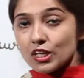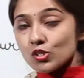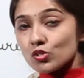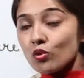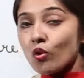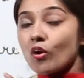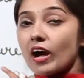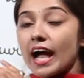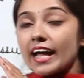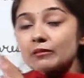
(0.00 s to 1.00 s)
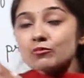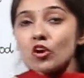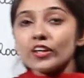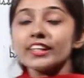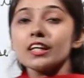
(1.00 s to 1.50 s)
So I'm
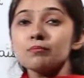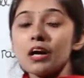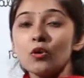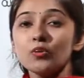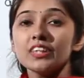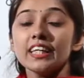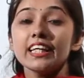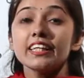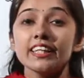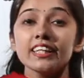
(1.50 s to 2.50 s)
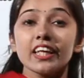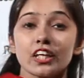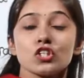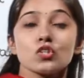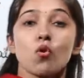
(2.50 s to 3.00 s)
talking about the
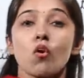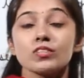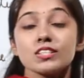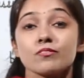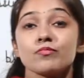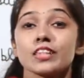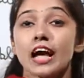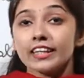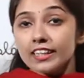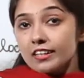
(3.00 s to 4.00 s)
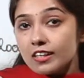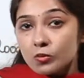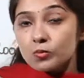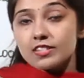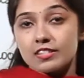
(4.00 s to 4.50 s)
integration of the sympathetic nervous